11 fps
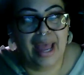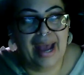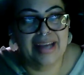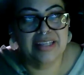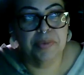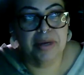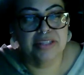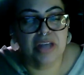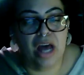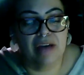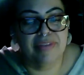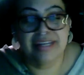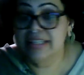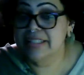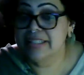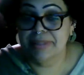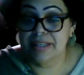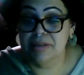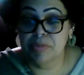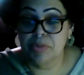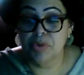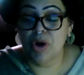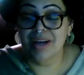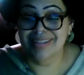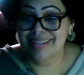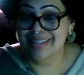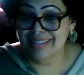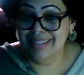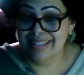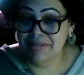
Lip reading: aspects of inexplicable hostility